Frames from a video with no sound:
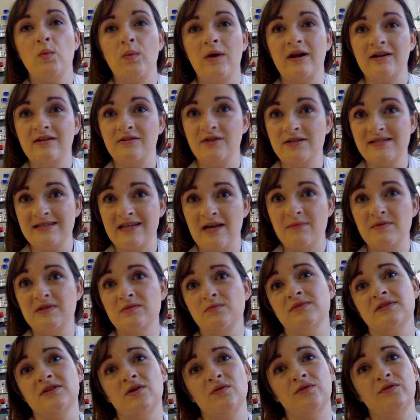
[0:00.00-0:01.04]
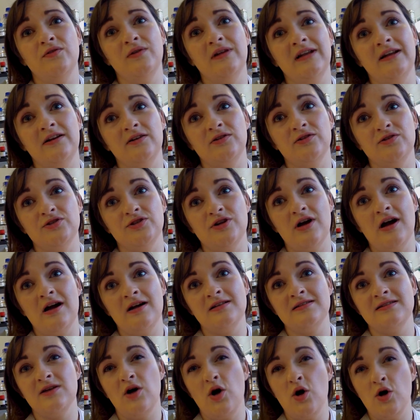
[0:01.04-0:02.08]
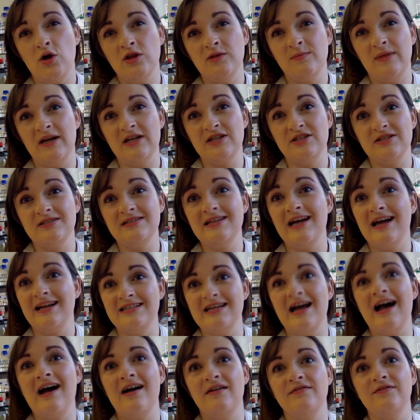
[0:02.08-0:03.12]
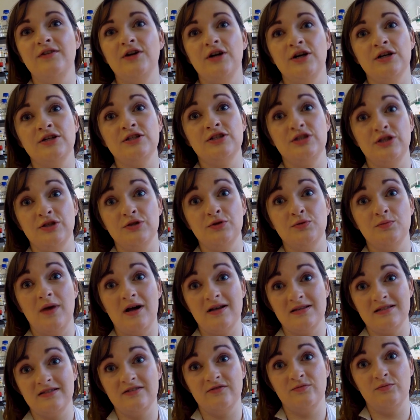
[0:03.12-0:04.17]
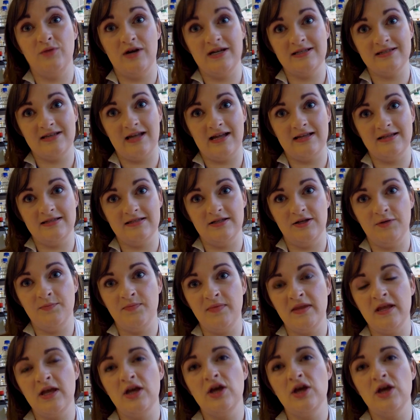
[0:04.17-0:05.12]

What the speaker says: when Herceptin was going through clinical trials, all the patients had to have HER2 positive breast cancer.